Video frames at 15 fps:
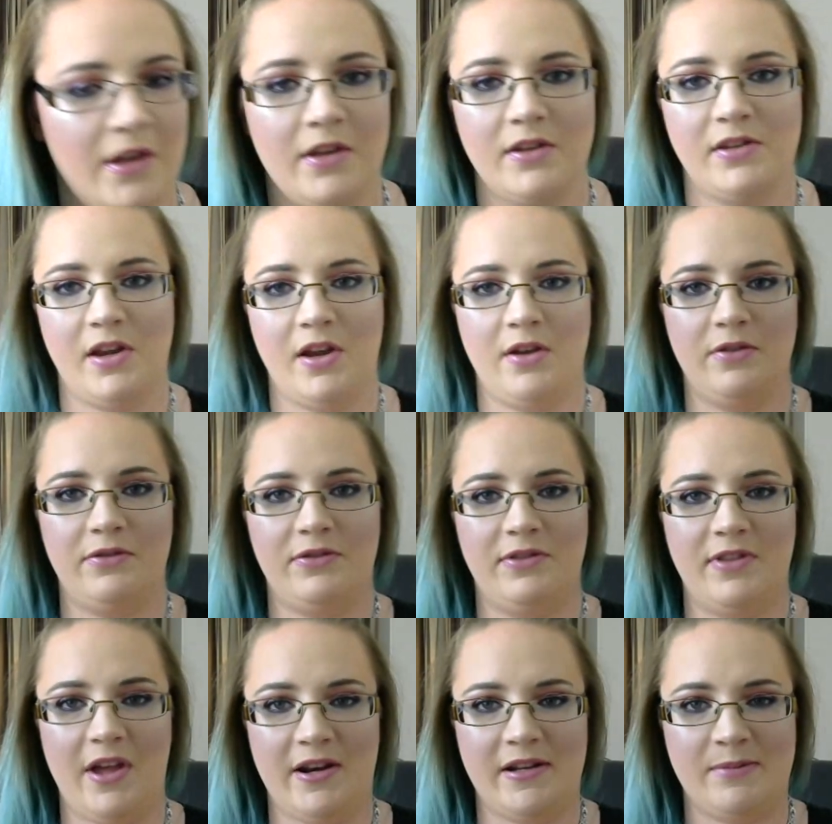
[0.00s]
So
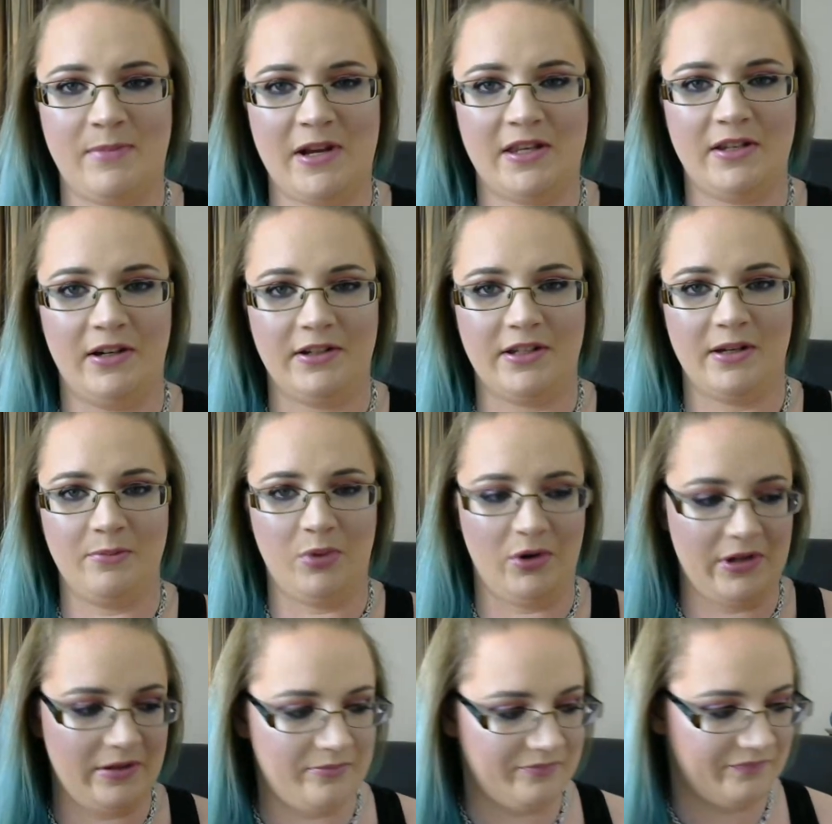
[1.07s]
that is my starting
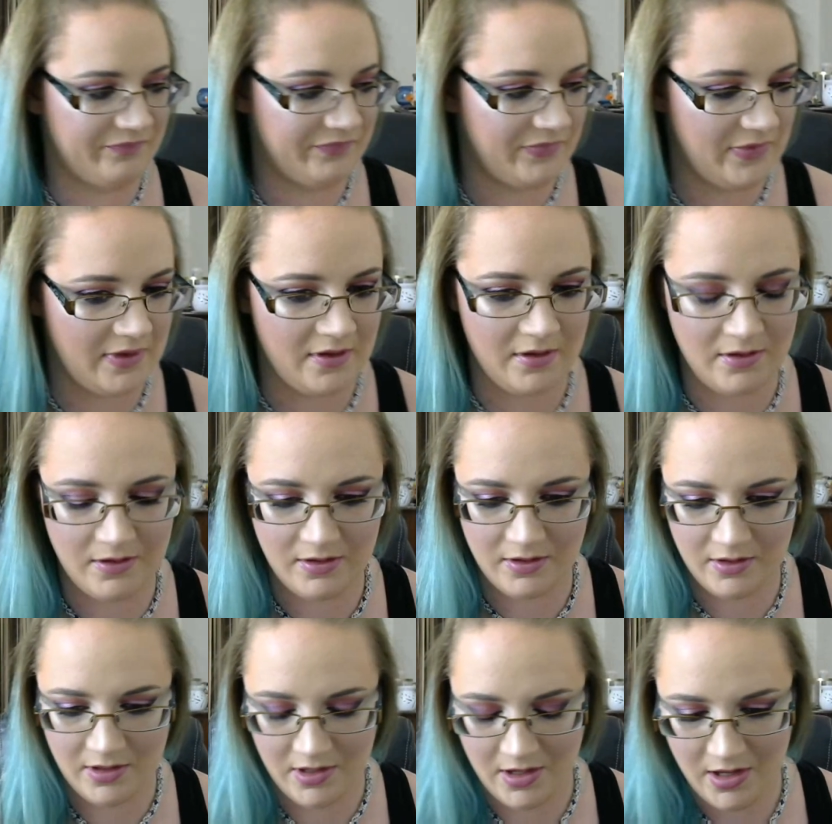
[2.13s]
point.
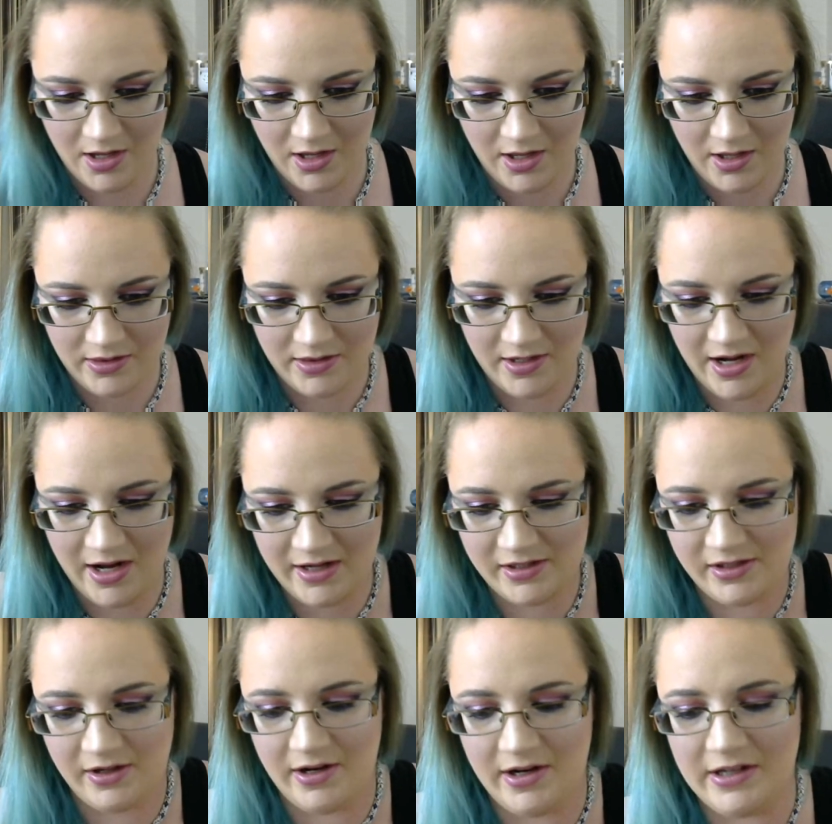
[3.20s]
The
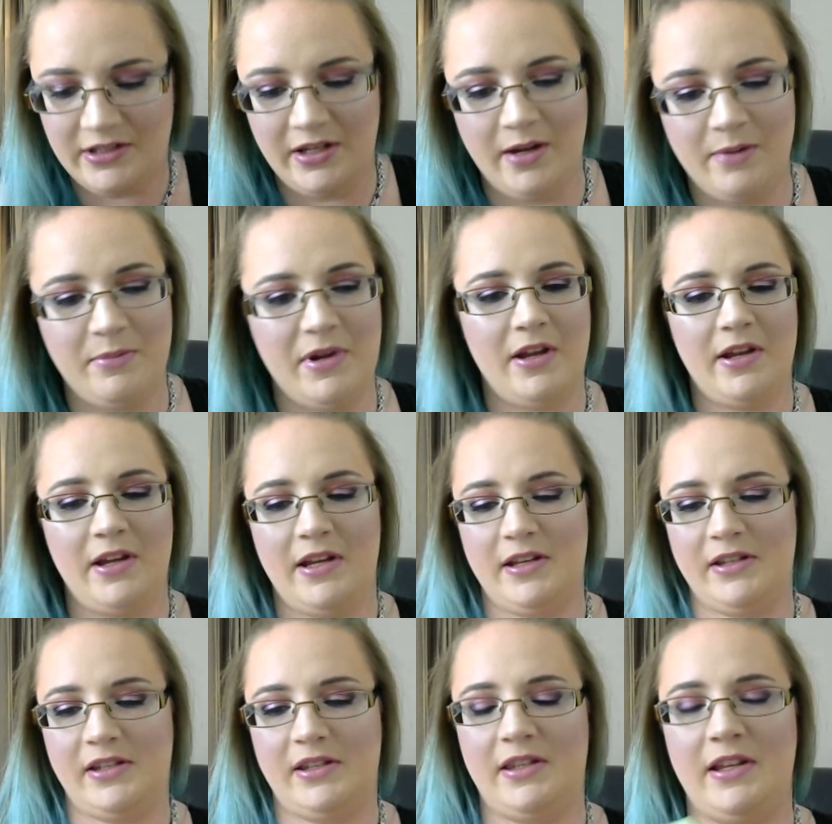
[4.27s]
next item
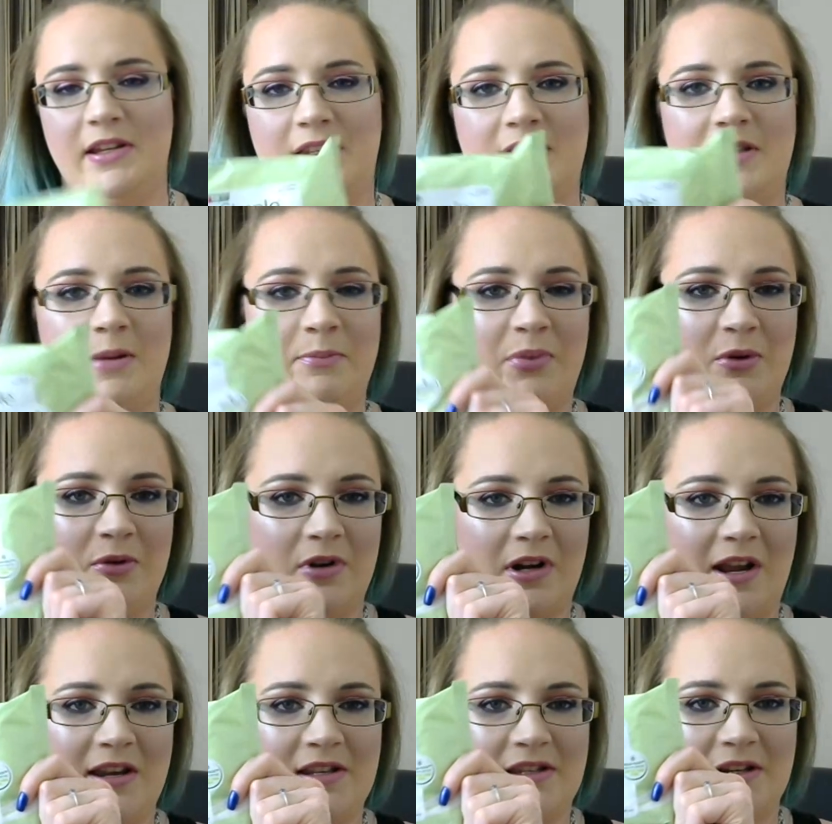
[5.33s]
is the Simple
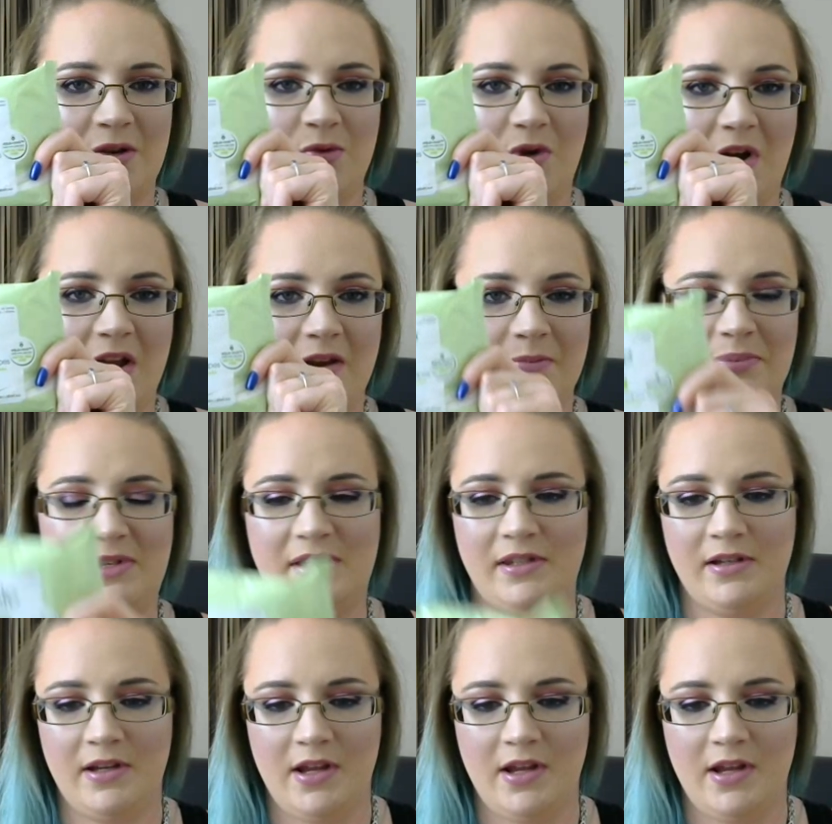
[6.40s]
Cleansing Wipes.